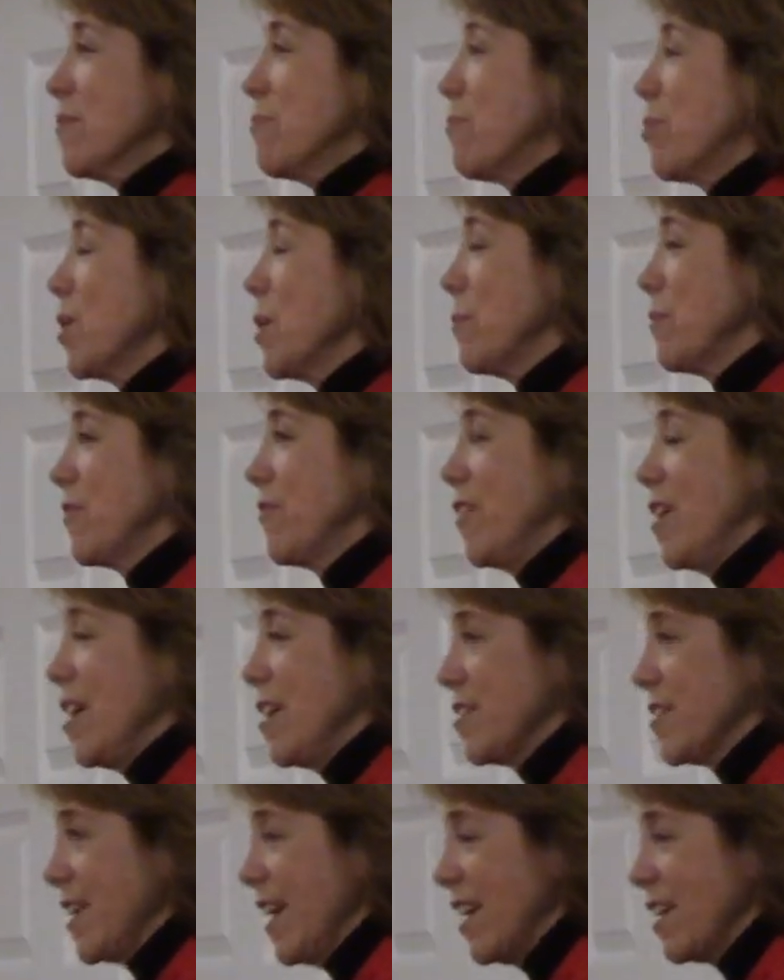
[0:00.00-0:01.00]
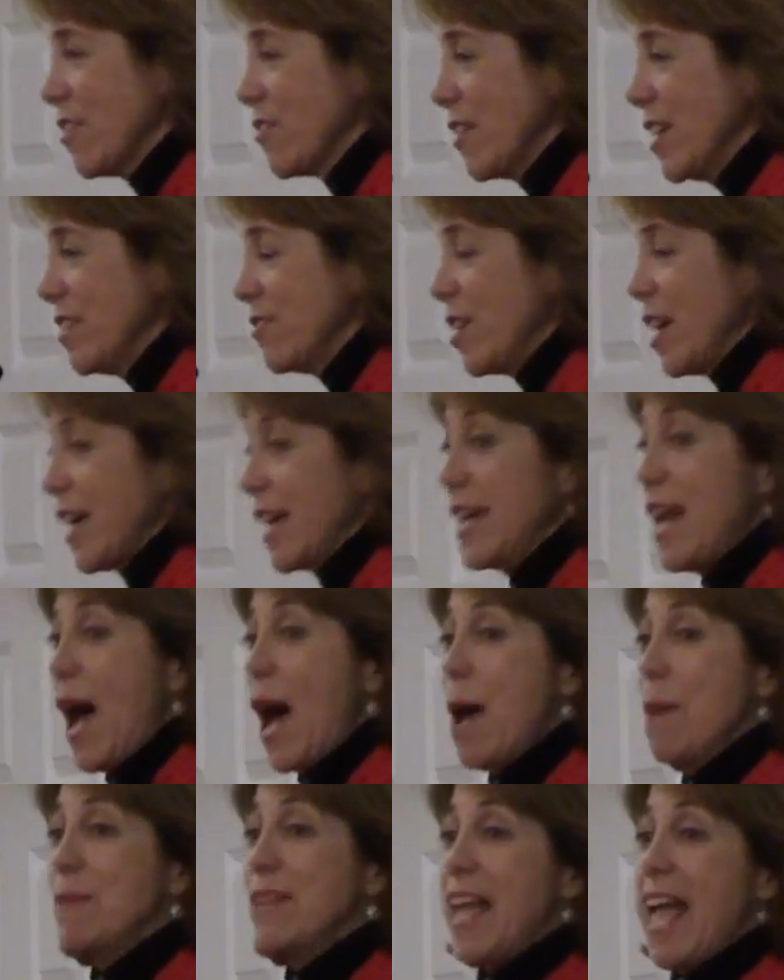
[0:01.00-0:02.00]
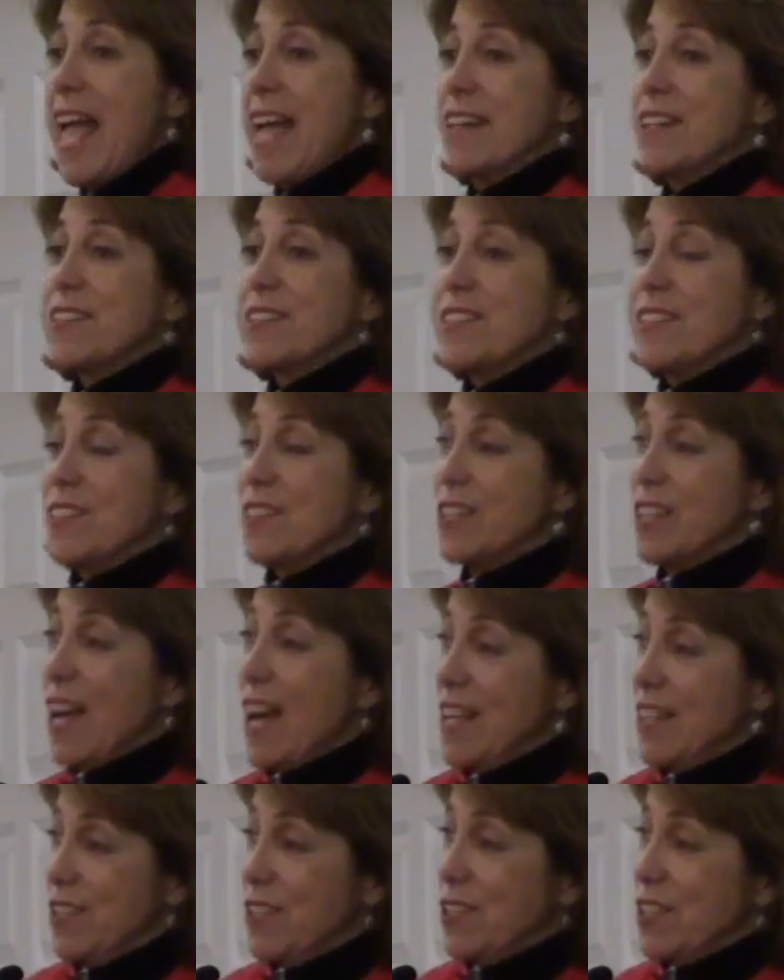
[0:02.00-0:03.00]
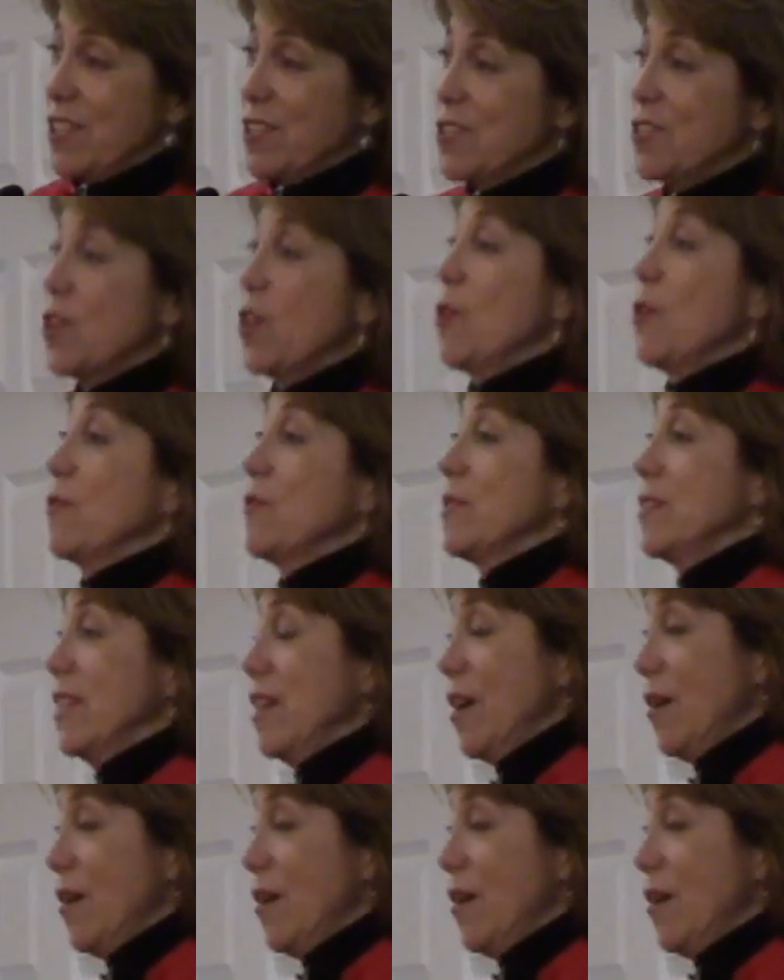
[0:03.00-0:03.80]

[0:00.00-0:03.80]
Propofol is that great drug, and I'm an anesthesiologist, so